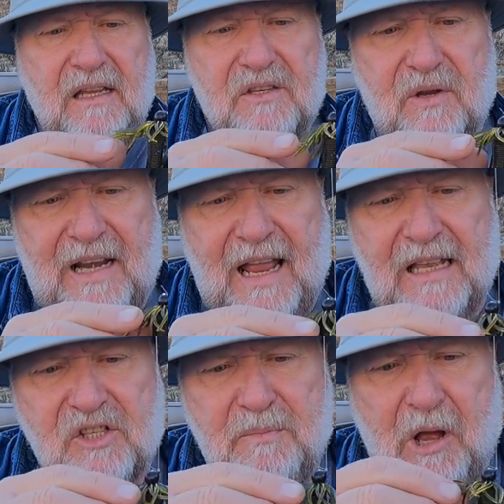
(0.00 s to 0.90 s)
So it
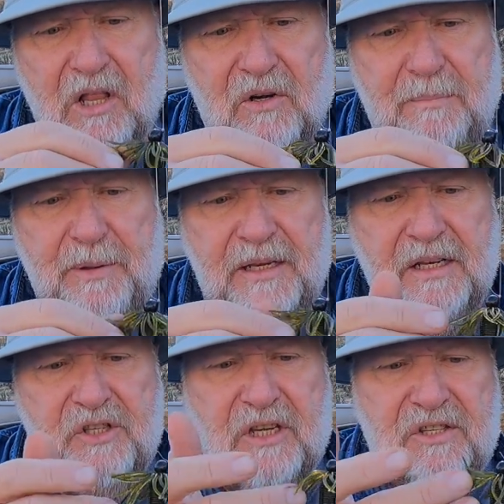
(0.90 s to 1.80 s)
has smaller
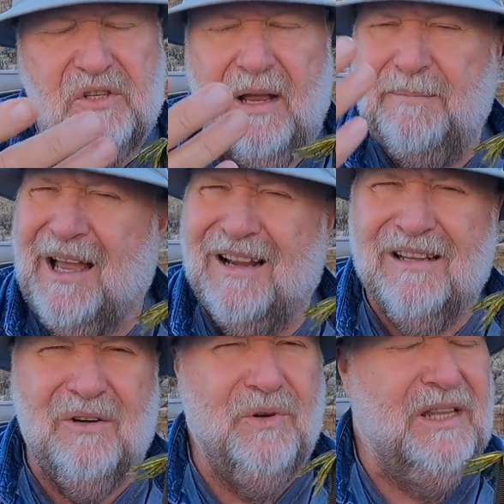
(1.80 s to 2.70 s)
appendages, so I'm not
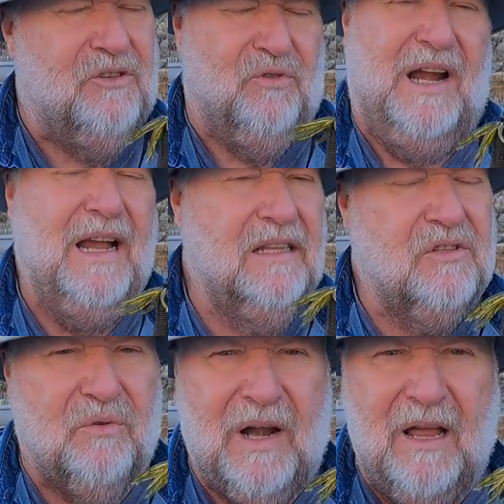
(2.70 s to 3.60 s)
going to really drag
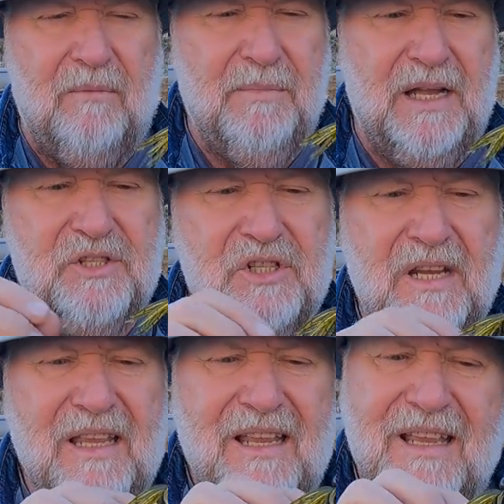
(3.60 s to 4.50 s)
this around much.
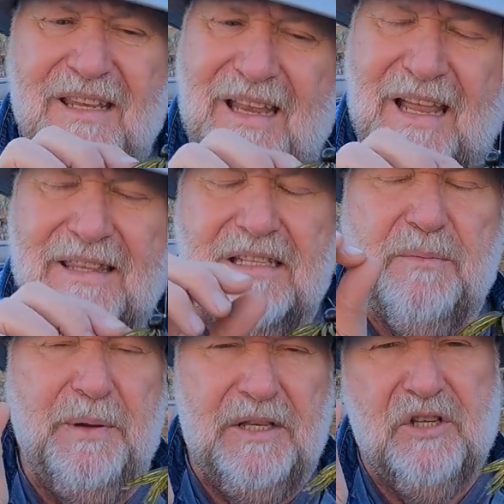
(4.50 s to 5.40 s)
Yeah, these
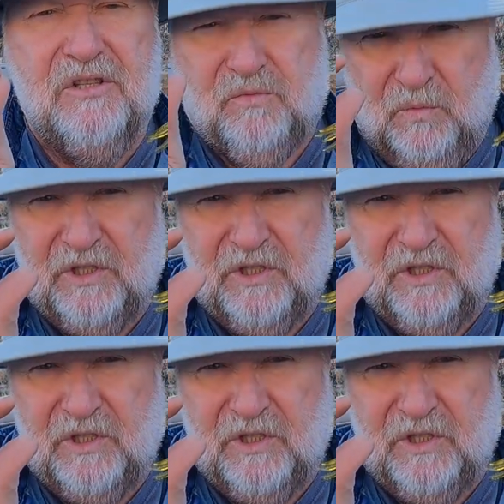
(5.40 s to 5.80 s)
appendages